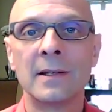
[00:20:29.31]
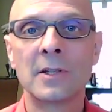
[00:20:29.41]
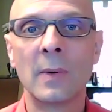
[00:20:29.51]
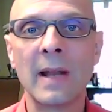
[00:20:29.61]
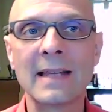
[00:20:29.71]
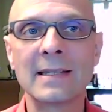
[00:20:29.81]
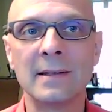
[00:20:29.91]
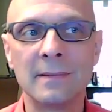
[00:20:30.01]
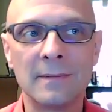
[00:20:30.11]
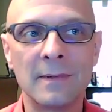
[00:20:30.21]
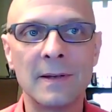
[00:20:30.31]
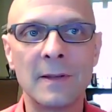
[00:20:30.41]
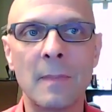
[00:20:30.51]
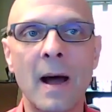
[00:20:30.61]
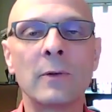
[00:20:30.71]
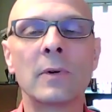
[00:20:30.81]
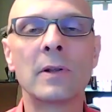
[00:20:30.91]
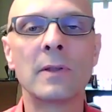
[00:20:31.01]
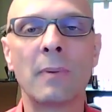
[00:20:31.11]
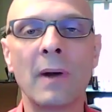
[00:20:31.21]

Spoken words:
So it has to, the